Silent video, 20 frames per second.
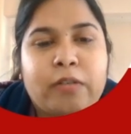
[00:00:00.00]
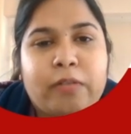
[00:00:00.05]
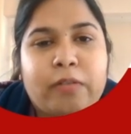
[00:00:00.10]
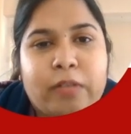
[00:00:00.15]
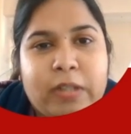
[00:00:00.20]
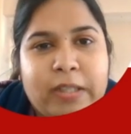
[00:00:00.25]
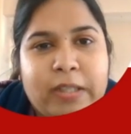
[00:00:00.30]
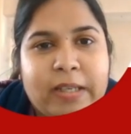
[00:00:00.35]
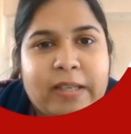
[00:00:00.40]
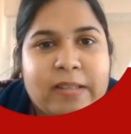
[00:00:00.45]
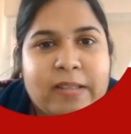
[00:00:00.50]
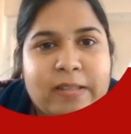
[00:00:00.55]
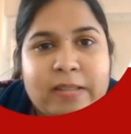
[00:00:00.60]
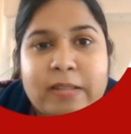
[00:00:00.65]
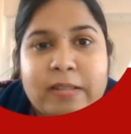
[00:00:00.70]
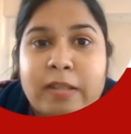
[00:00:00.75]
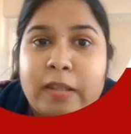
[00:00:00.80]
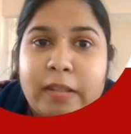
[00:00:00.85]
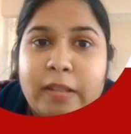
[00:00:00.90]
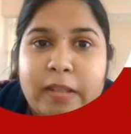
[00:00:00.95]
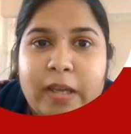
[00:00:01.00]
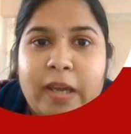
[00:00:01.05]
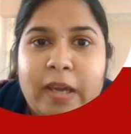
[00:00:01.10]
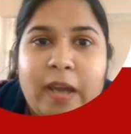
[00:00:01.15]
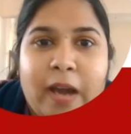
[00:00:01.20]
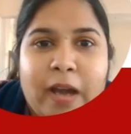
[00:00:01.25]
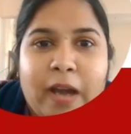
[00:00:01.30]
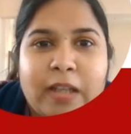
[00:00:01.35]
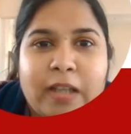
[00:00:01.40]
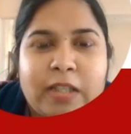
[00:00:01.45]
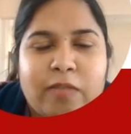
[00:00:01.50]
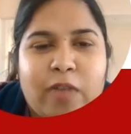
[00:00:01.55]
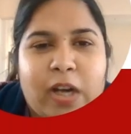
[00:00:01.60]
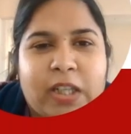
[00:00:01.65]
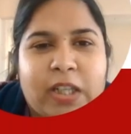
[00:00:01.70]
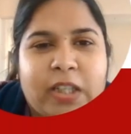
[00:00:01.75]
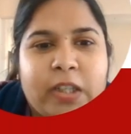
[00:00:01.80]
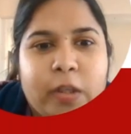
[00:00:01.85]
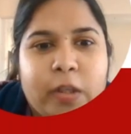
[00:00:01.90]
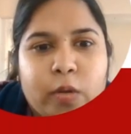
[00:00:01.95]
Yes, they are
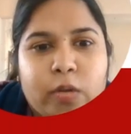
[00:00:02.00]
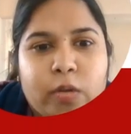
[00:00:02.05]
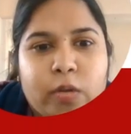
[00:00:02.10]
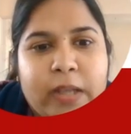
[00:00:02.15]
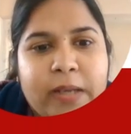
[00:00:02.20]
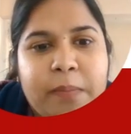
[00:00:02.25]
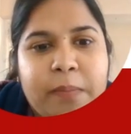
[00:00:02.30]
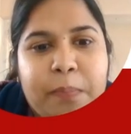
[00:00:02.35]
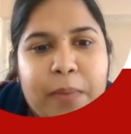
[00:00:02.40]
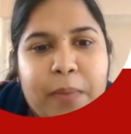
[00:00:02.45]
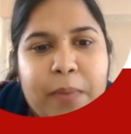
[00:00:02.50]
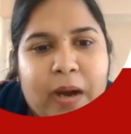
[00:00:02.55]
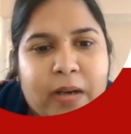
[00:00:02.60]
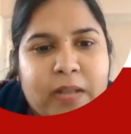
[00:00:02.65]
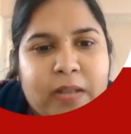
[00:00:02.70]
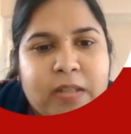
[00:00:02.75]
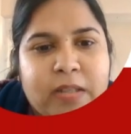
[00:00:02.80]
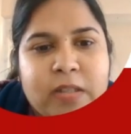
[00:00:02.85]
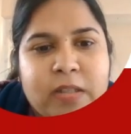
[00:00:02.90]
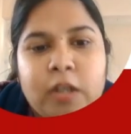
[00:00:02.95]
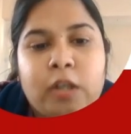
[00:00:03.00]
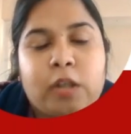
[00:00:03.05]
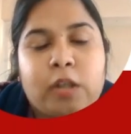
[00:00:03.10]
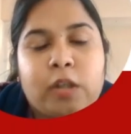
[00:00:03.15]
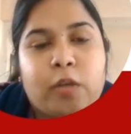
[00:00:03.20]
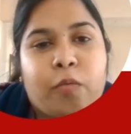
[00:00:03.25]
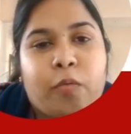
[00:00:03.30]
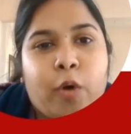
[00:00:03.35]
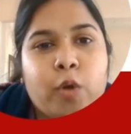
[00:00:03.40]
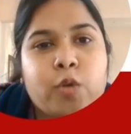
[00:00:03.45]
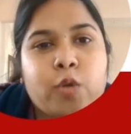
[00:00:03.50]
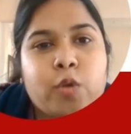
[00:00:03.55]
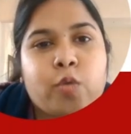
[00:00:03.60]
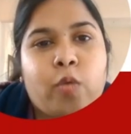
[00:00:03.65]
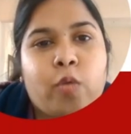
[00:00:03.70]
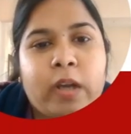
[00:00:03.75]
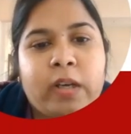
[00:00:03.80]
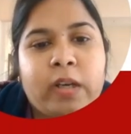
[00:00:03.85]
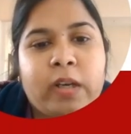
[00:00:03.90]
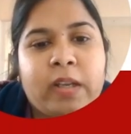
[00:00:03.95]
divided into 10 parts. The first
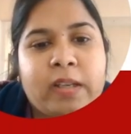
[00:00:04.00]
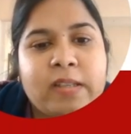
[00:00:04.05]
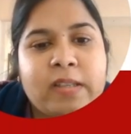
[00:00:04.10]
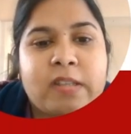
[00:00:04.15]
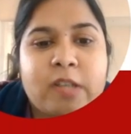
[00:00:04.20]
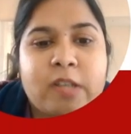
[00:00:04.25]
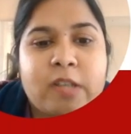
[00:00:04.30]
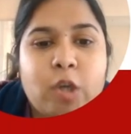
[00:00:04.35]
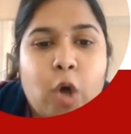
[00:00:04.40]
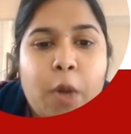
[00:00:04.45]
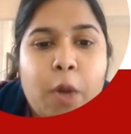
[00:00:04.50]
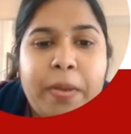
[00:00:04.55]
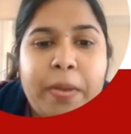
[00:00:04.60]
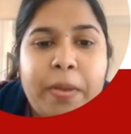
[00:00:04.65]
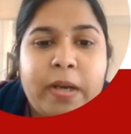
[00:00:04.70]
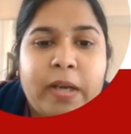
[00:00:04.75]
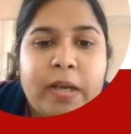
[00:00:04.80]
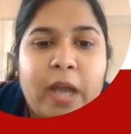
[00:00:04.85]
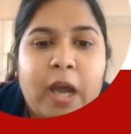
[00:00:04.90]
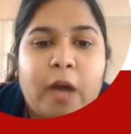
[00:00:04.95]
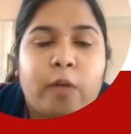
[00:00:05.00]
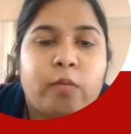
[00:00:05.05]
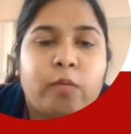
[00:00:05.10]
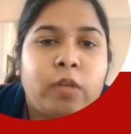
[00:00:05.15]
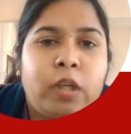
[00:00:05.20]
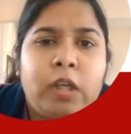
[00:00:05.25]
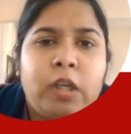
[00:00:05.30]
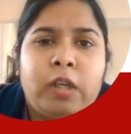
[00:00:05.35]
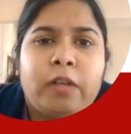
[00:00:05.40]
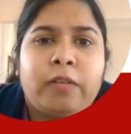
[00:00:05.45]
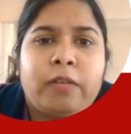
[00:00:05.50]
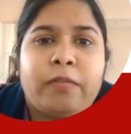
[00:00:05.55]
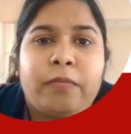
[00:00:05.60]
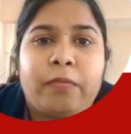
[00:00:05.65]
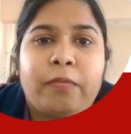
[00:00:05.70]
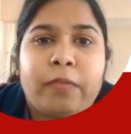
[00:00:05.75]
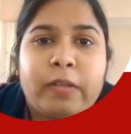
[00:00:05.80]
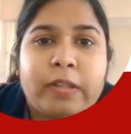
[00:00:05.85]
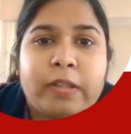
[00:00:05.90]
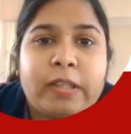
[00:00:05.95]
one is common noun.
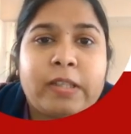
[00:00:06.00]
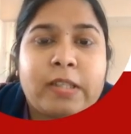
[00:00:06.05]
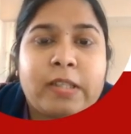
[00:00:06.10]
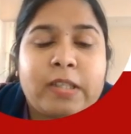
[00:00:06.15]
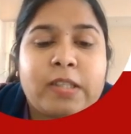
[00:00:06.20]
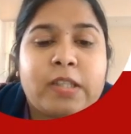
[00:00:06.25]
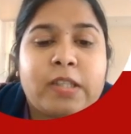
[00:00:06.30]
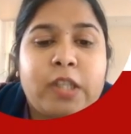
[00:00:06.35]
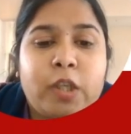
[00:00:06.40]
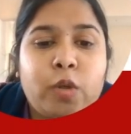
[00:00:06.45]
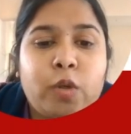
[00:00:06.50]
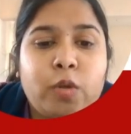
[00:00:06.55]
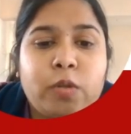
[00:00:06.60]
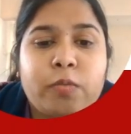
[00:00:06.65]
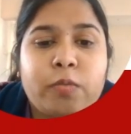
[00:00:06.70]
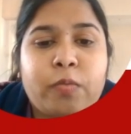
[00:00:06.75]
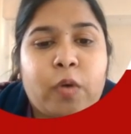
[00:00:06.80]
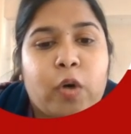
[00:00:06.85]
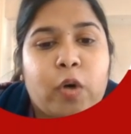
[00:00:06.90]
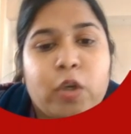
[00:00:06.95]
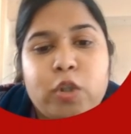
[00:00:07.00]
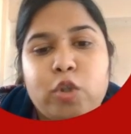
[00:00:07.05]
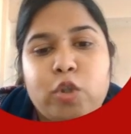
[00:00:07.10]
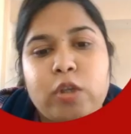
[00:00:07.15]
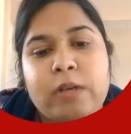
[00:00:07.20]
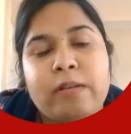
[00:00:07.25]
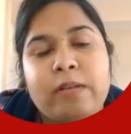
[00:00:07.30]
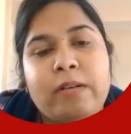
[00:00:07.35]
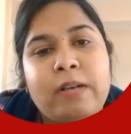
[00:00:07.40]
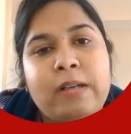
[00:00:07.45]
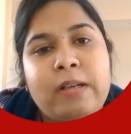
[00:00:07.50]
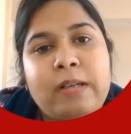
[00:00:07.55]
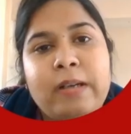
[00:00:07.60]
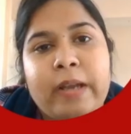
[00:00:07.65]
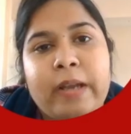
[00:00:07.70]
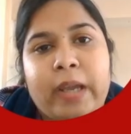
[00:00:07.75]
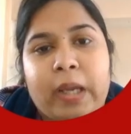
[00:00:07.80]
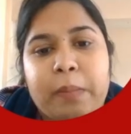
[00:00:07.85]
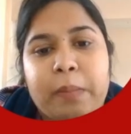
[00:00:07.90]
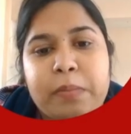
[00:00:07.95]
This is used for general
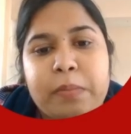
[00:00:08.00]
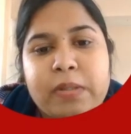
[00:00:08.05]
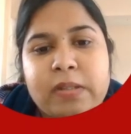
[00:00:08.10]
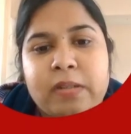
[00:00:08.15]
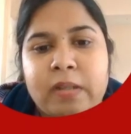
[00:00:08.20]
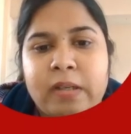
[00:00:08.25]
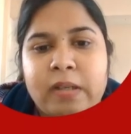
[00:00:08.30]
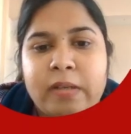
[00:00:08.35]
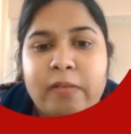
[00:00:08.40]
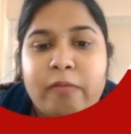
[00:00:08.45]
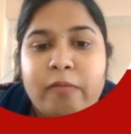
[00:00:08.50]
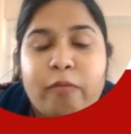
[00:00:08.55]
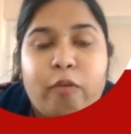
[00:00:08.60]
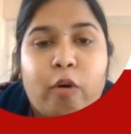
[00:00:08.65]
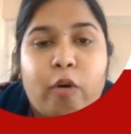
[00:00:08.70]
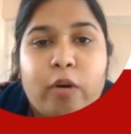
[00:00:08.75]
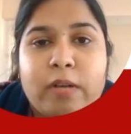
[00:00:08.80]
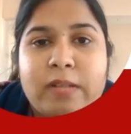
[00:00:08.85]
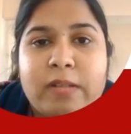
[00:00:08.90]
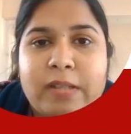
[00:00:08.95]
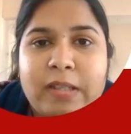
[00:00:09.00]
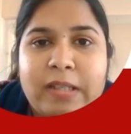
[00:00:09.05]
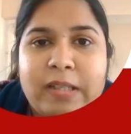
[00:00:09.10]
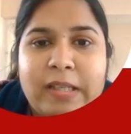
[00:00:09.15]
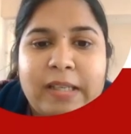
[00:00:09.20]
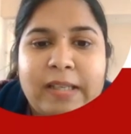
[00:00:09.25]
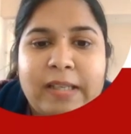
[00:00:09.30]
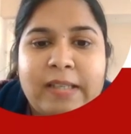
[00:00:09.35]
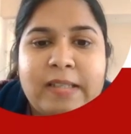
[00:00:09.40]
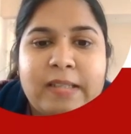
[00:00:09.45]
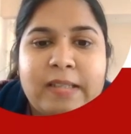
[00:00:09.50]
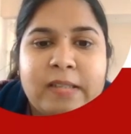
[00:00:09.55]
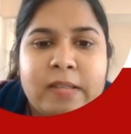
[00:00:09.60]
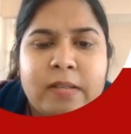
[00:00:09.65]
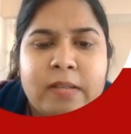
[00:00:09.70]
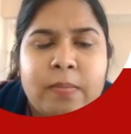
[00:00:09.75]
names for cities,